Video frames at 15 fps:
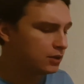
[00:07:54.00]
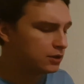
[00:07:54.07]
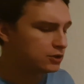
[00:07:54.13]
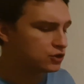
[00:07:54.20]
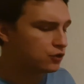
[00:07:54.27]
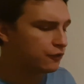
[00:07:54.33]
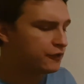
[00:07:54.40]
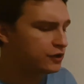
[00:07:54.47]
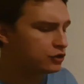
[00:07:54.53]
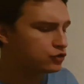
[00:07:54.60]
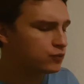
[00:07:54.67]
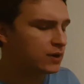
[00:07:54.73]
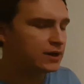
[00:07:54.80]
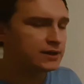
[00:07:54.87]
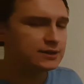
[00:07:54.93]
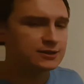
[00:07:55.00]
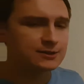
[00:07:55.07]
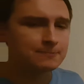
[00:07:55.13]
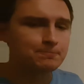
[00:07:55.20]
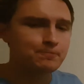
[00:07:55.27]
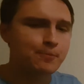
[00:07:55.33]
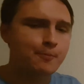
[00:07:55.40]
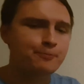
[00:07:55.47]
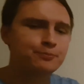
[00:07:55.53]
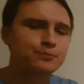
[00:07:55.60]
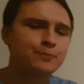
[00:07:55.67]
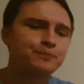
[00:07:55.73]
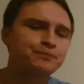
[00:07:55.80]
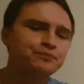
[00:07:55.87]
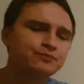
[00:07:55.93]
So finish wise,
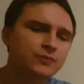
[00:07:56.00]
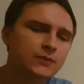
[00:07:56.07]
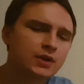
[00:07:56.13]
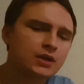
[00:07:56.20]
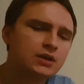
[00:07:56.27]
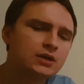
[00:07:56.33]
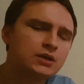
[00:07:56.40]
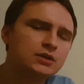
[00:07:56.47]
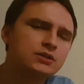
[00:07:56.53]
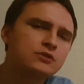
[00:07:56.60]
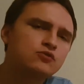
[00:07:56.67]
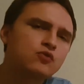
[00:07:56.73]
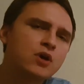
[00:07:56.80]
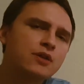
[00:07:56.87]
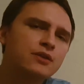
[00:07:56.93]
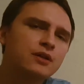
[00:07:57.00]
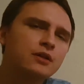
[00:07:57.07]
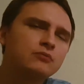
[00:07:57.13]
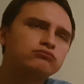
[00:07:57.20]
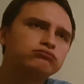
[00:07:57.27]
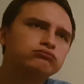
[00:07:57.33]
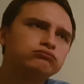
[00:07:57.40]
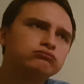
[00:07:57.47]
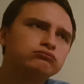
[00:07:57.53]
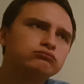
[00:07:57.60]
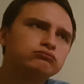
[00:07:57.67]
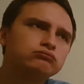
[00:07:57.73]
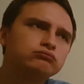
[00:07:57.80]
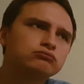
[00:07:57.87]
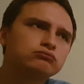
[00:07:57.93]
it's rather,
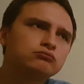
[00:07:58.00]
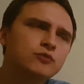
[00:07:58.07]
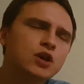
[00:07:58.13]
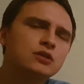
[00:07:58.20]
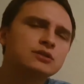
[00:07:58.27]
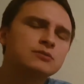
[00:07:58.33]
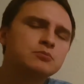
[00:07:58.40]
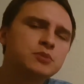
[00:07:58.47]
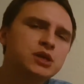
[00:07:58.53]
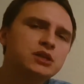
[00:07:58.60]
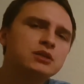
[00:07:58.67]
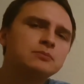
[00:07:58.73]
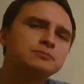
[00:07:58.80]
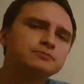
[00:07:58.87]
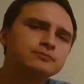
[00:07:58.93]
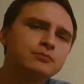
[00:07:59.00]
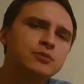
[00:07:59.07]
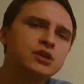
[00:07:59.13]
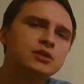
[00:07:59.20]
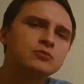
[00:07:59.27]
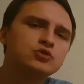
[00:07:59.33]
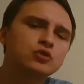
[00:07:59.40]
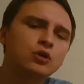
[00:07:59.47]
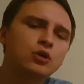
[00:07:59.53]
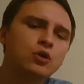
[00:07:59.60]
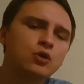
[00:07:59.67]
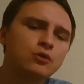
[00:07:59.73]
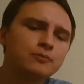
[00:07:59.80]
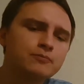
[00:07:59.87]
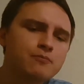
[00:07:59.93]
well, it's medium to long.